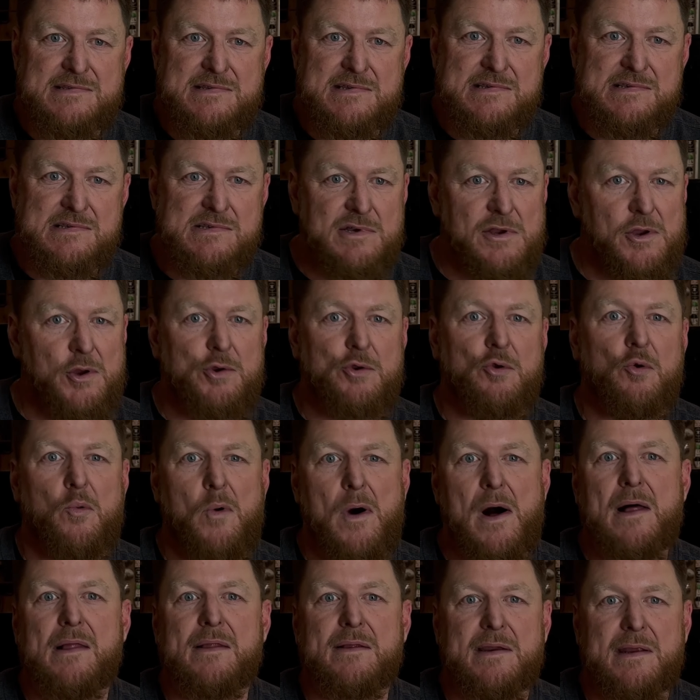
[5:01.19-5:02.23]
This is a good
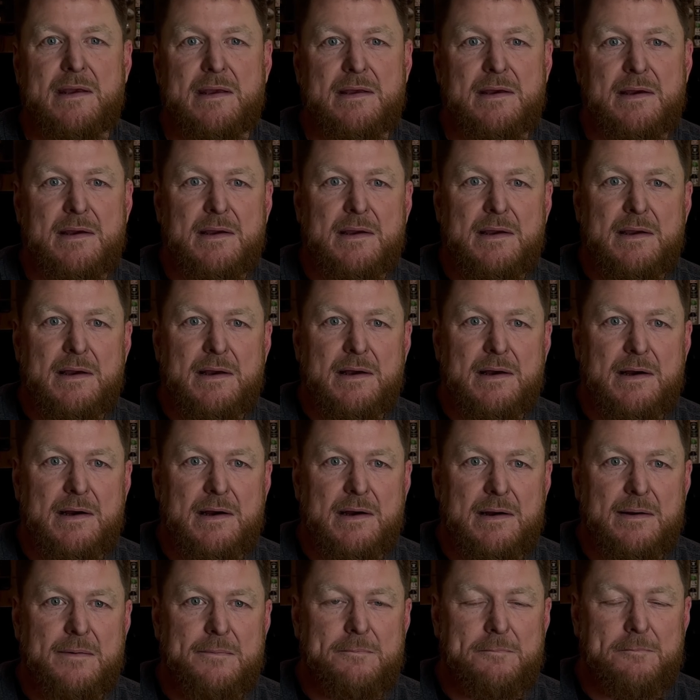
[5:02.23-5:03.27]
quality
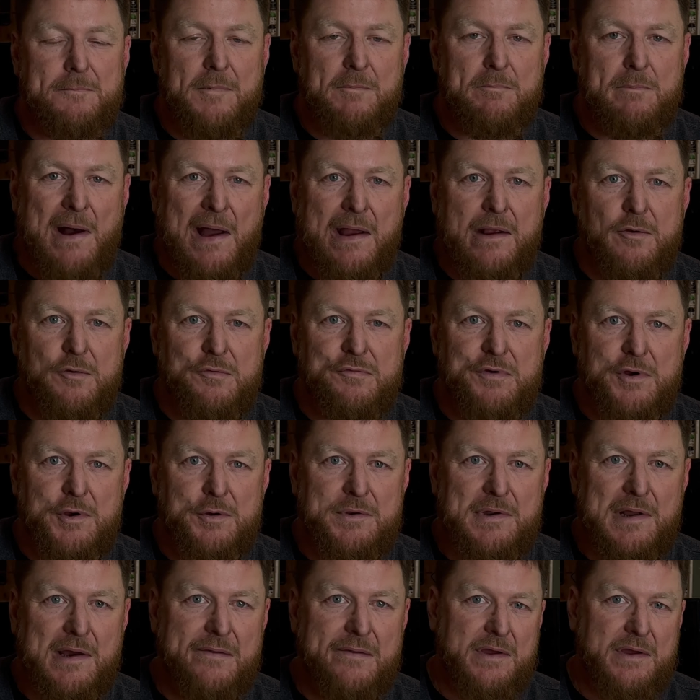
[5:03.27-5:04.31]
microphone.
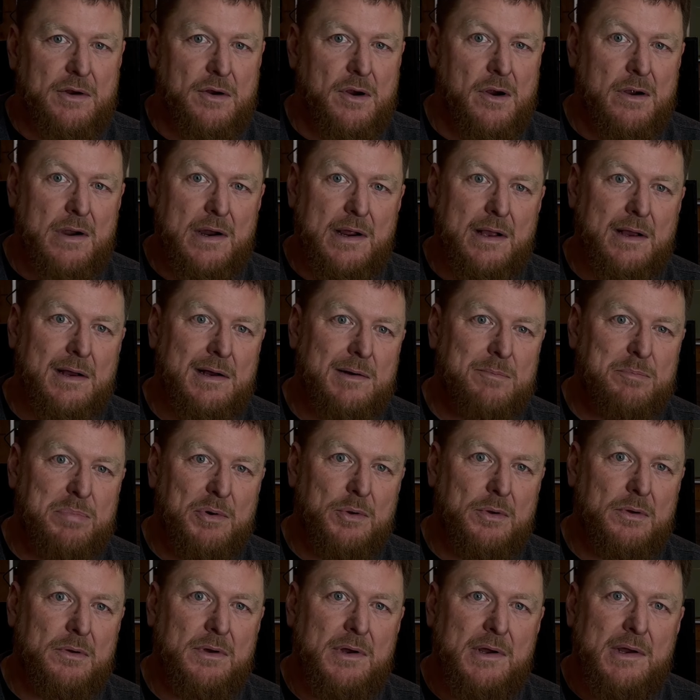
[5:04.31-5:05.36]
Now, are a
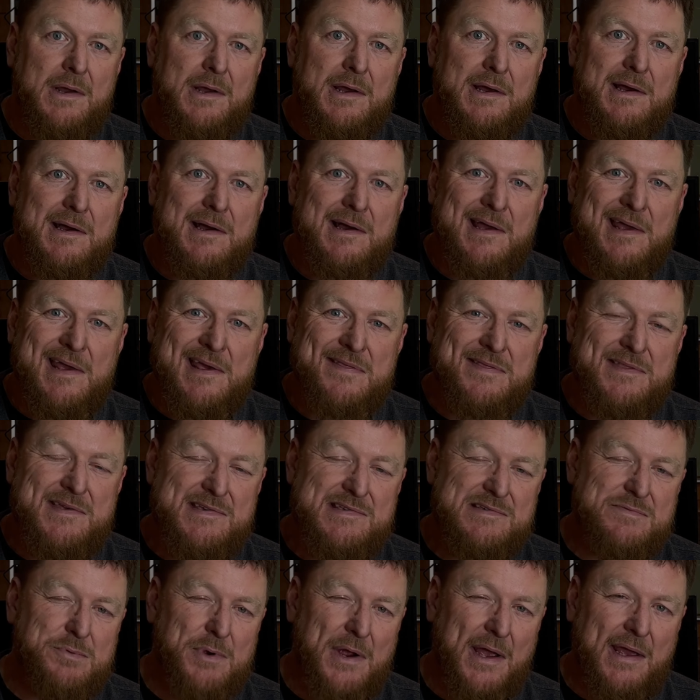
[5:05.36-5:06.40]
couple in
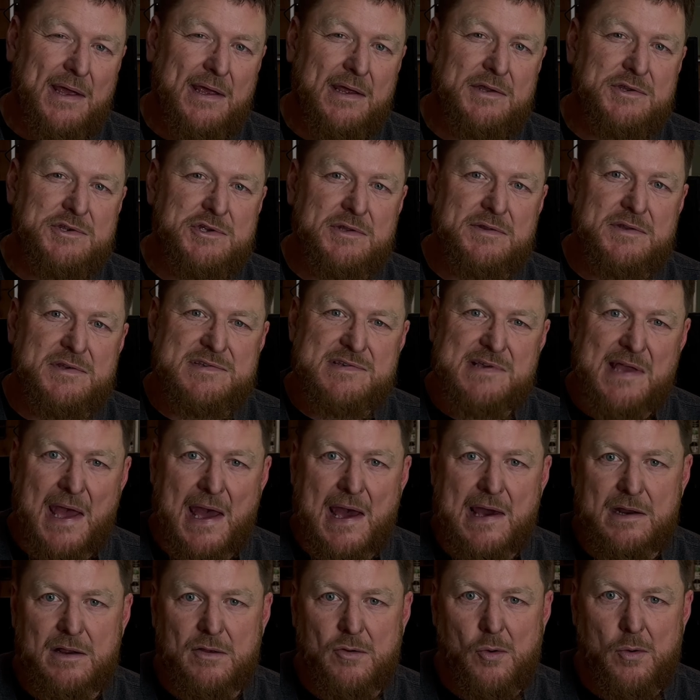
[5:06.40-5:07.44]
this range, in this
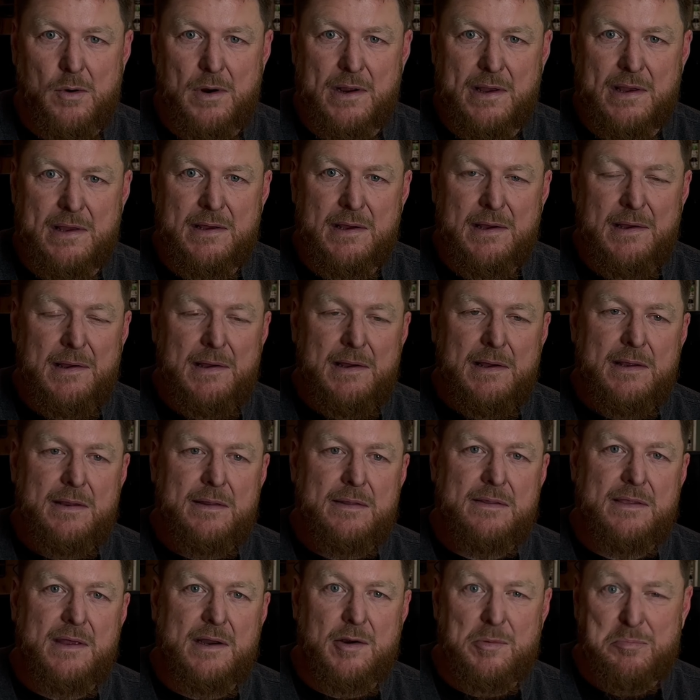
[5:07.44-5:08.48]
category,
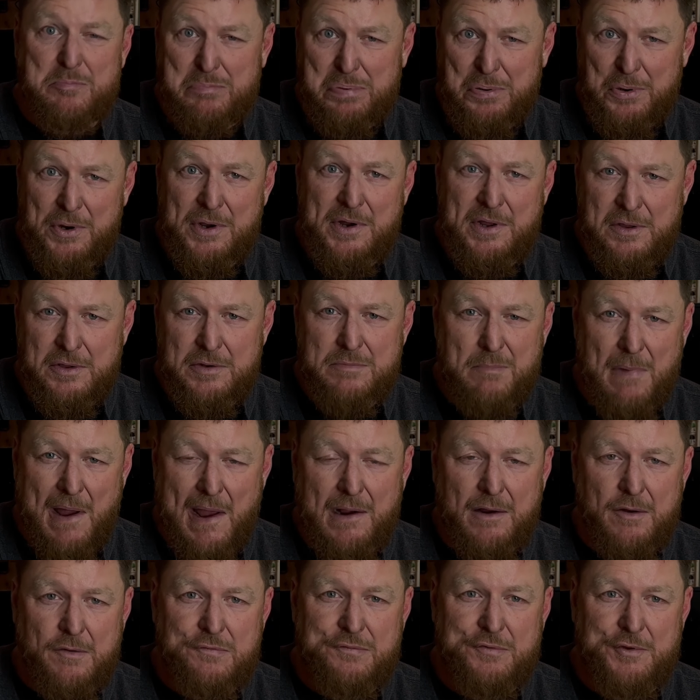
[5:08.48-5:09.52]
that are pretty good
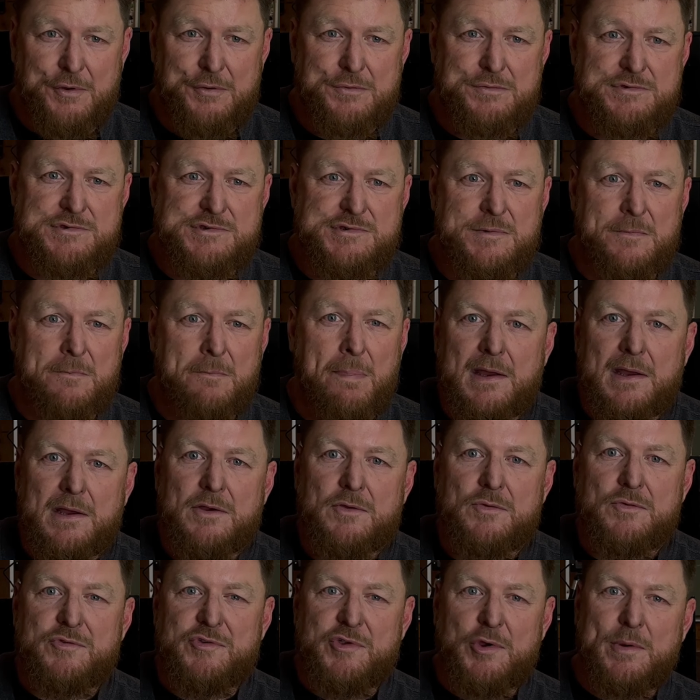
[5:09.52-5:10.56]
microphones.
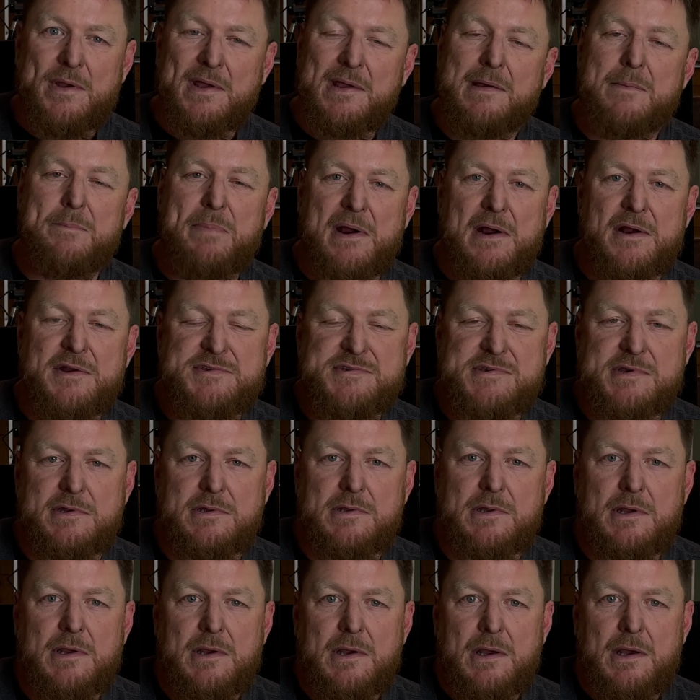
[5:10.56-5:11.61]
So in
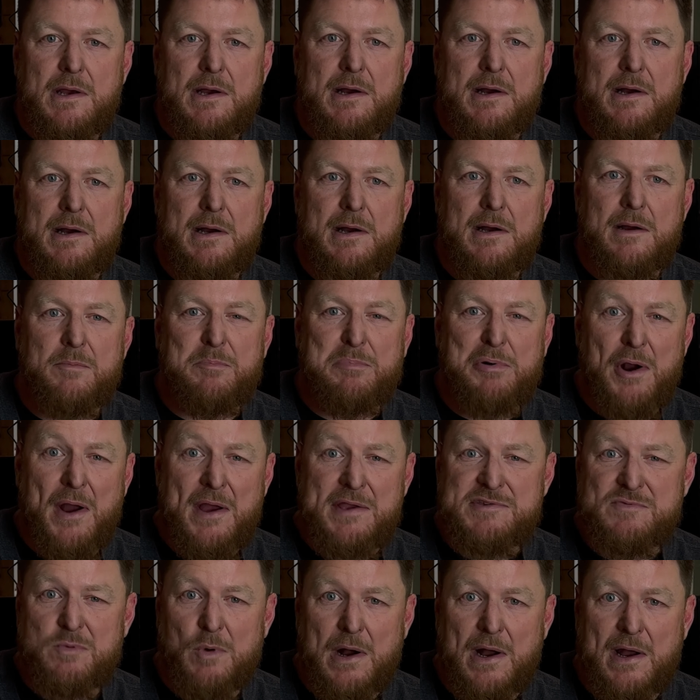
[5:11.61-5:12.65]
comparison,
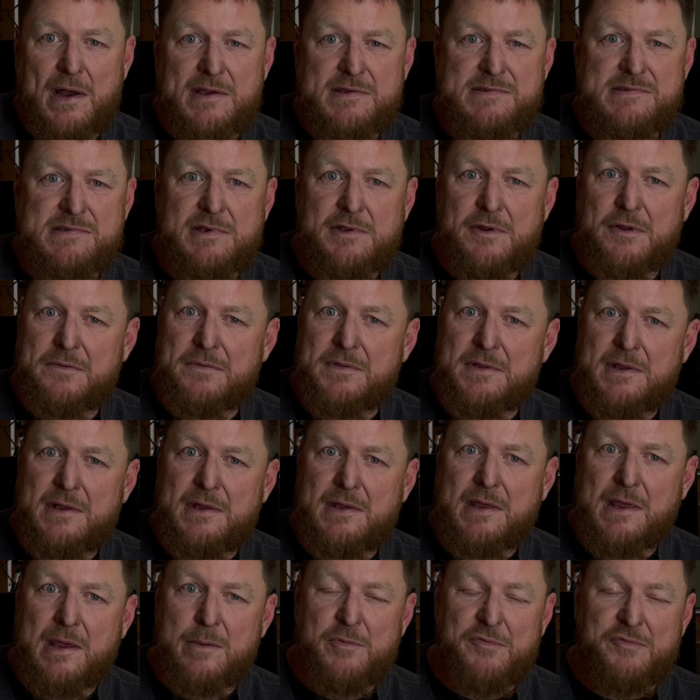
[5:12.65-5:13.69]
price-wise, you know, the
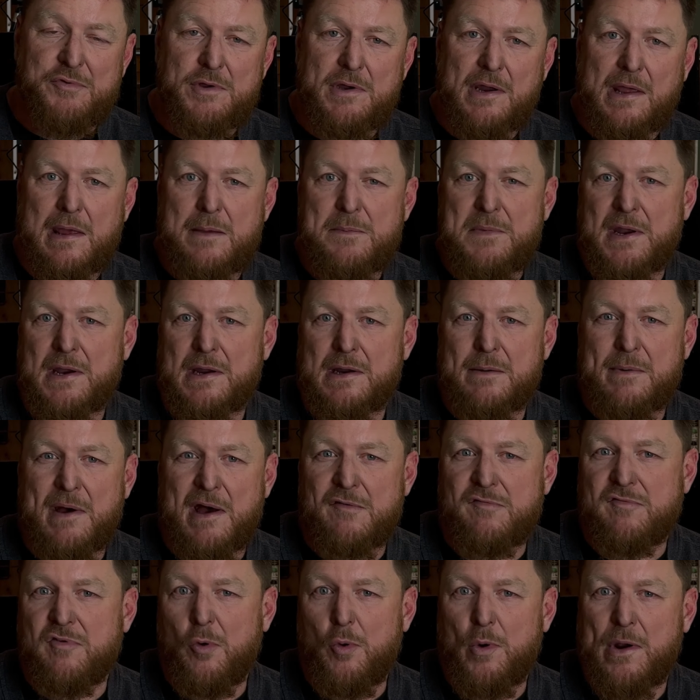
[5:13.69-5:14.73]
Kimafun came in at
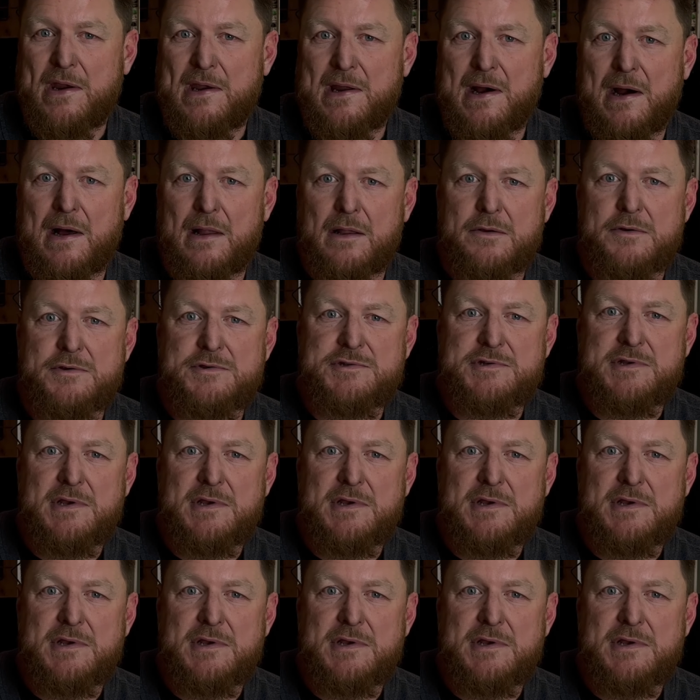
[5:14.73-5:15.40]
about $40.